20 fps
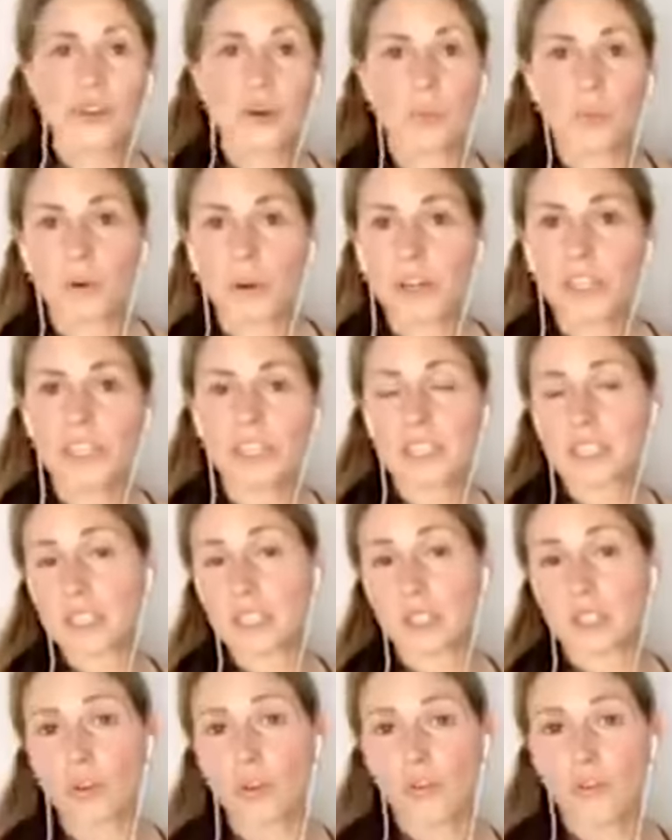your mortgage,
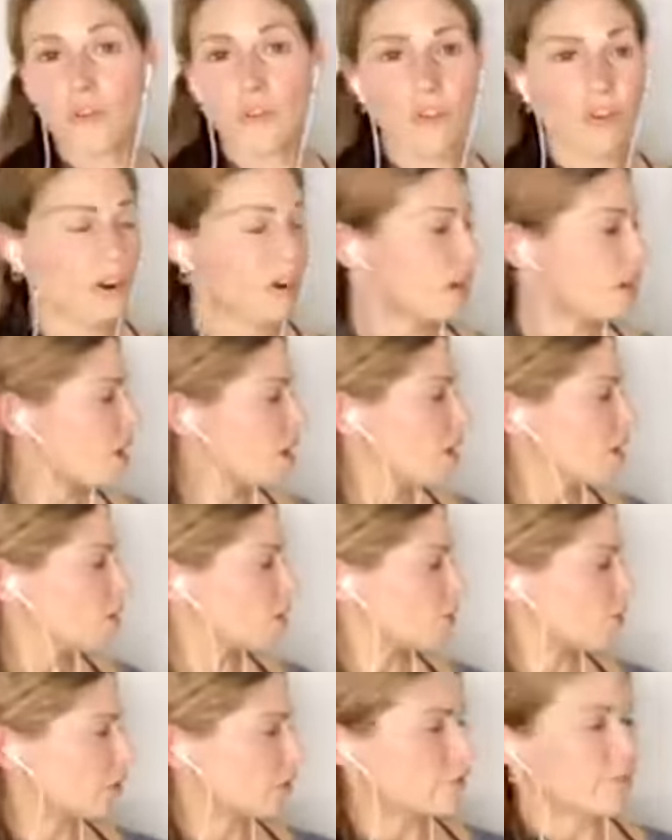and so forth.
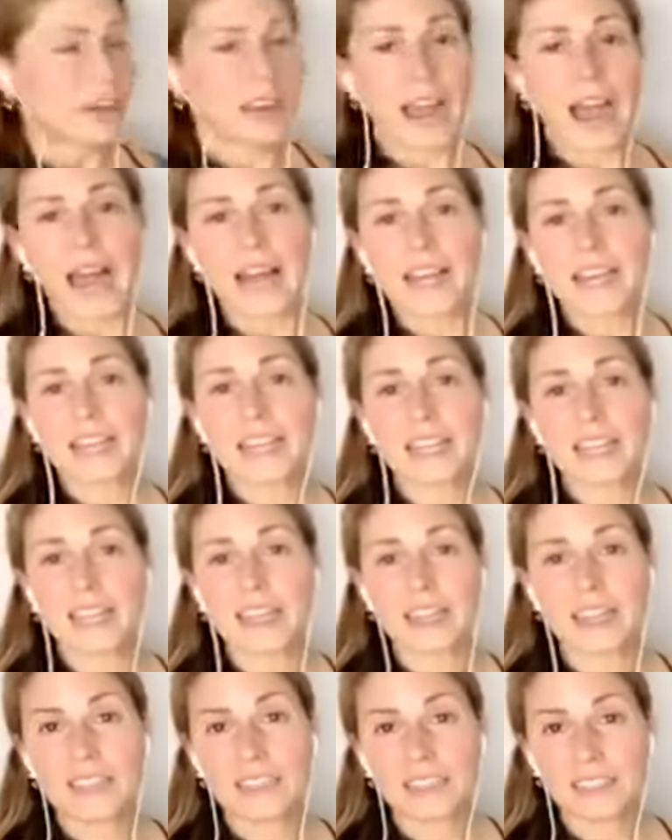So in
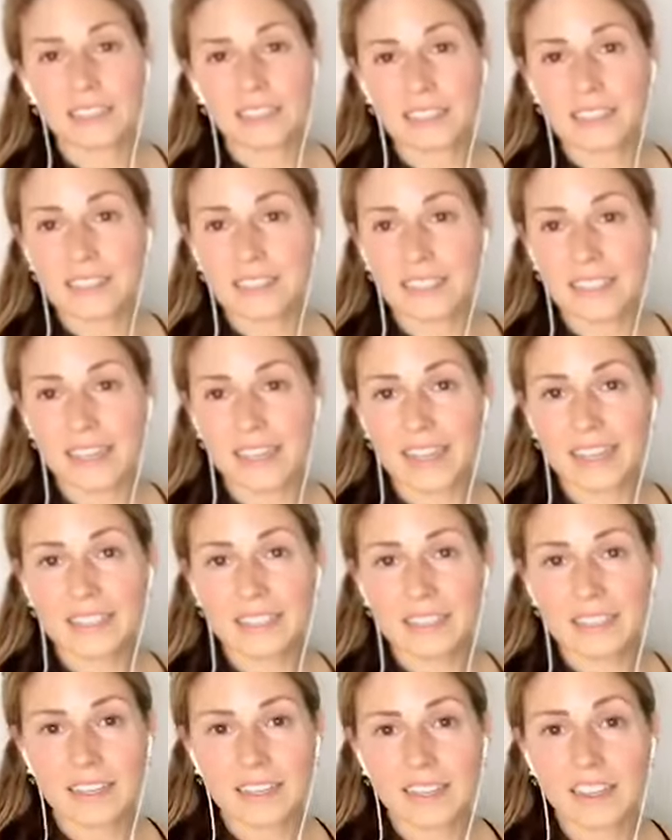reality, this
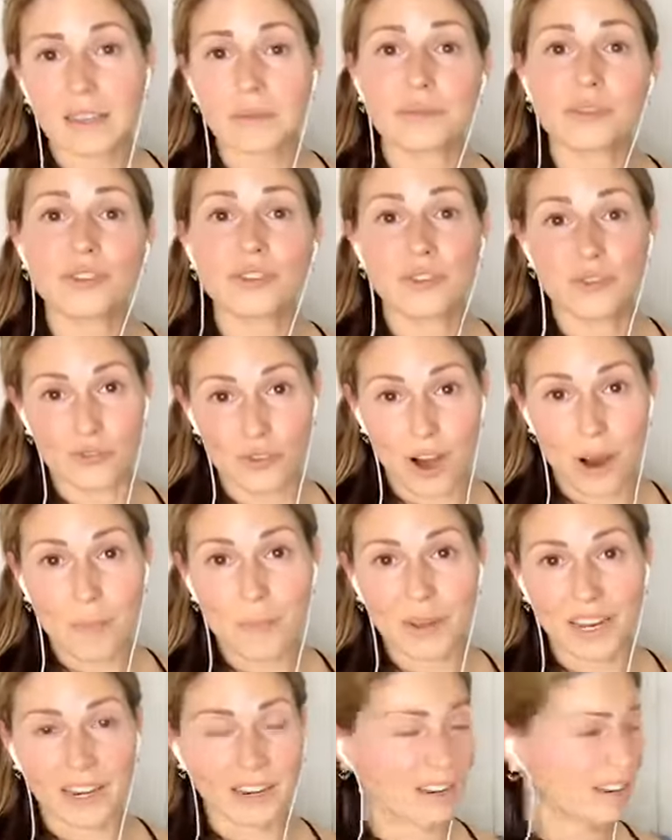net keeps
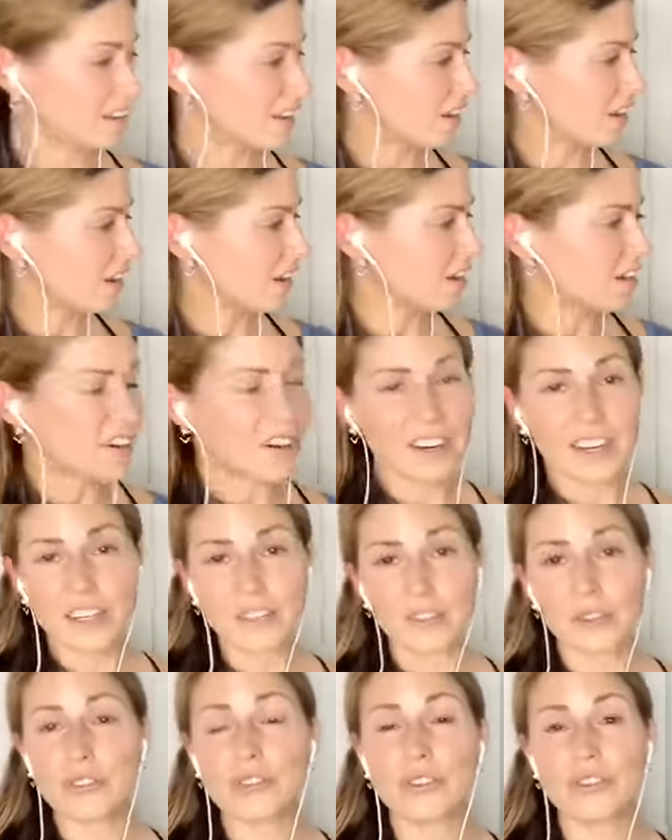dropping. Here,
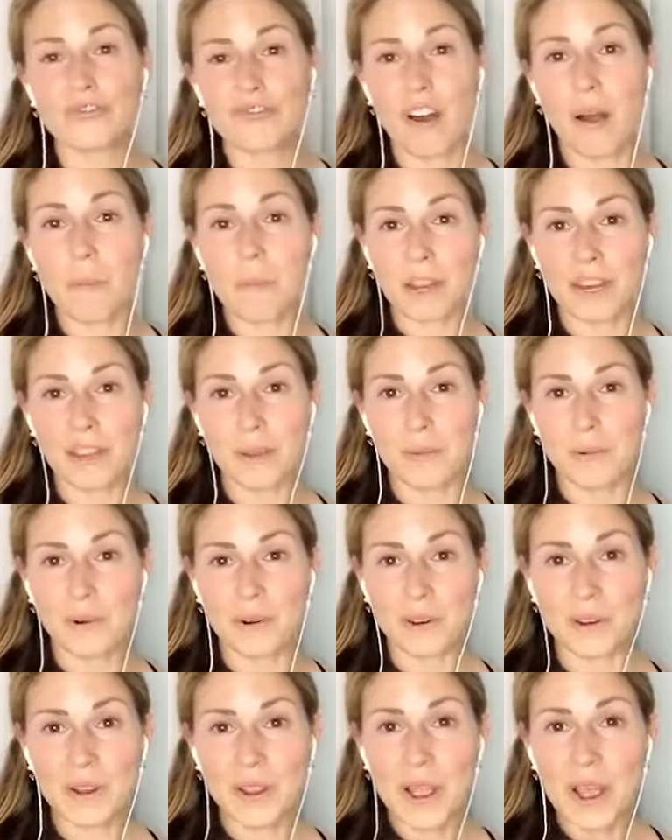it doesn't drop
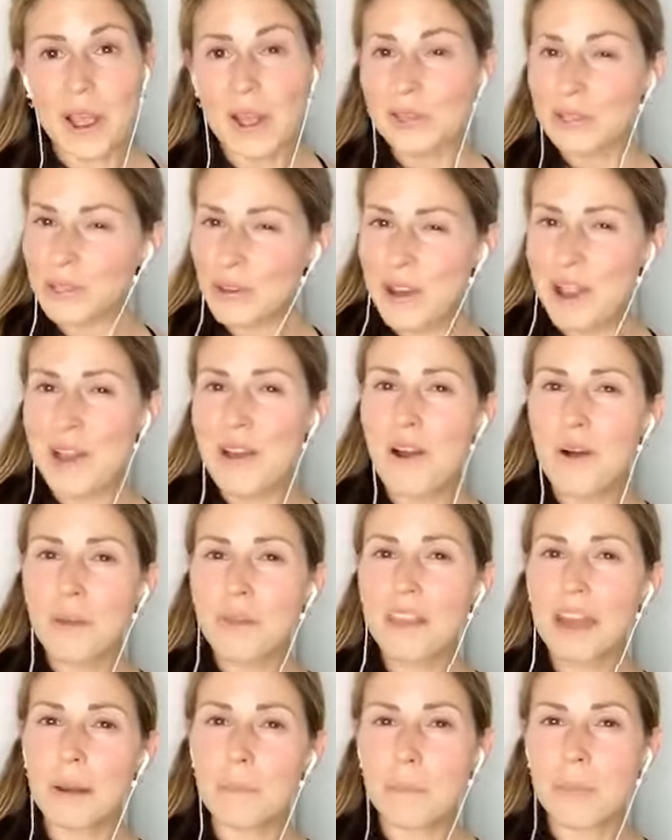anymore. So I
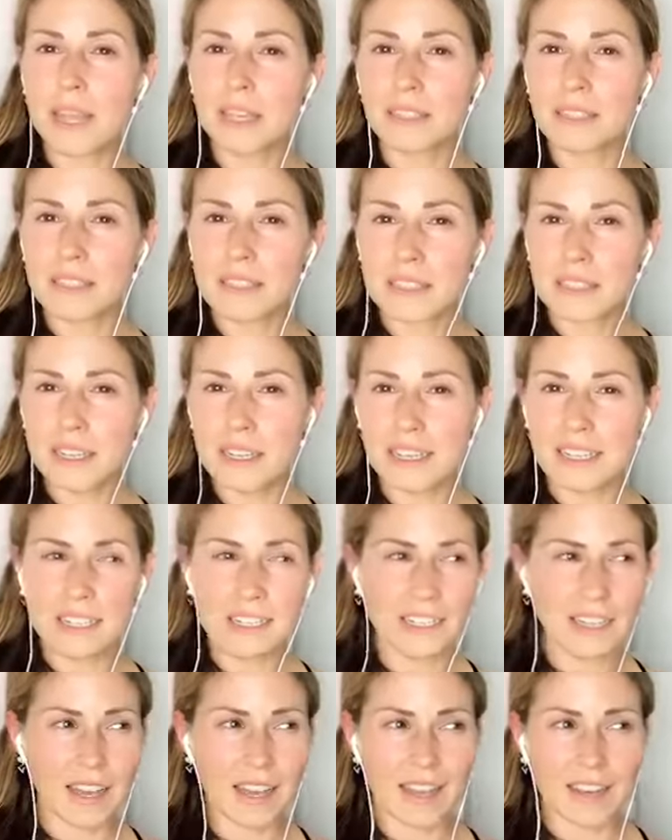hope that makes
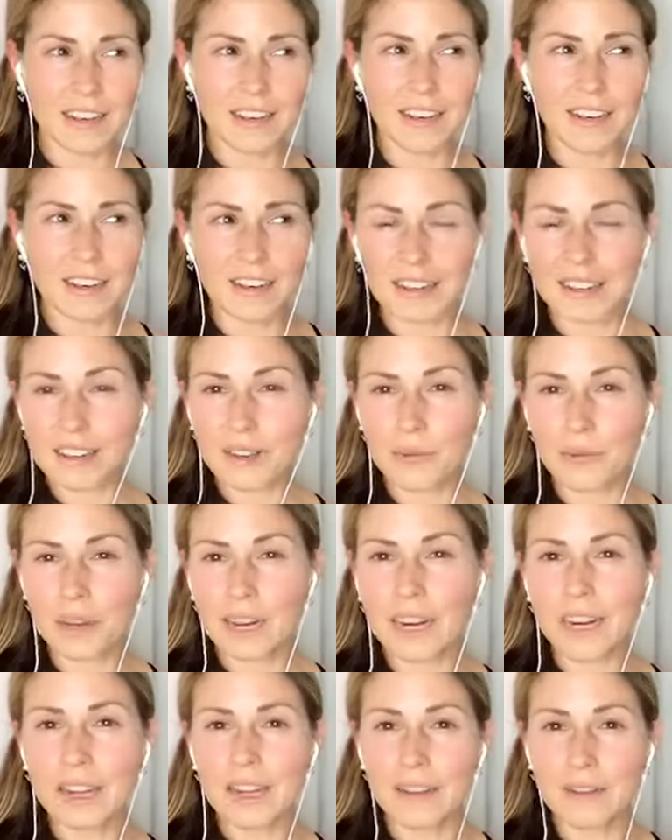sense and
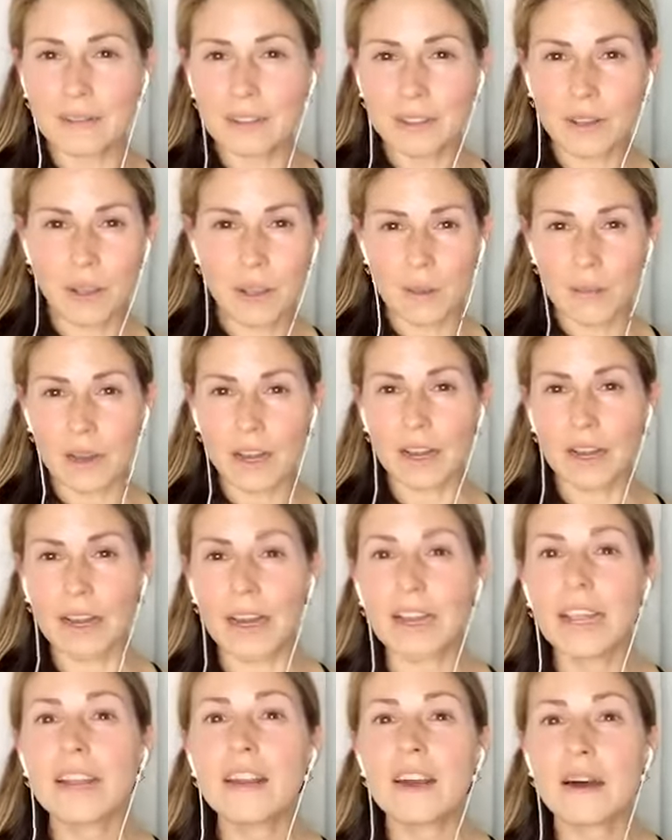really
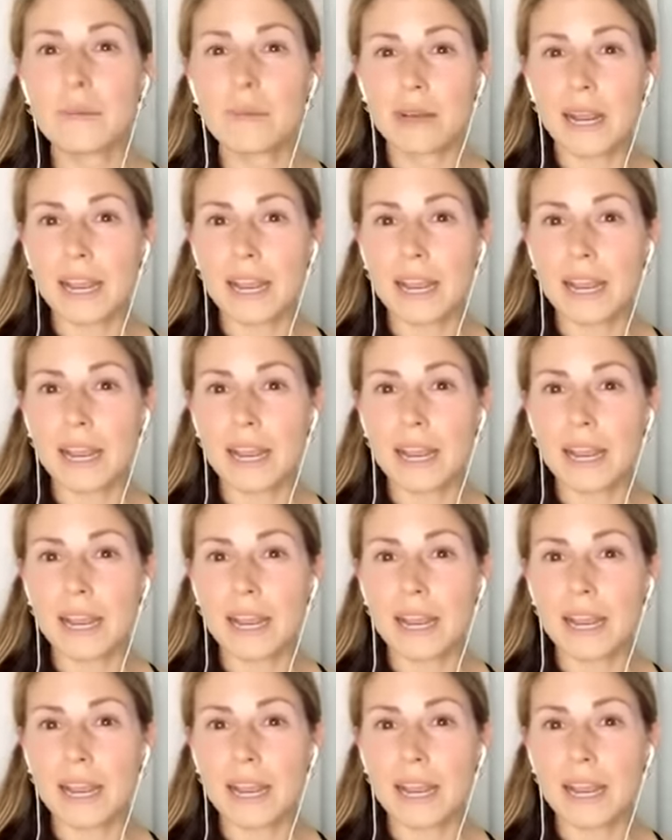lead up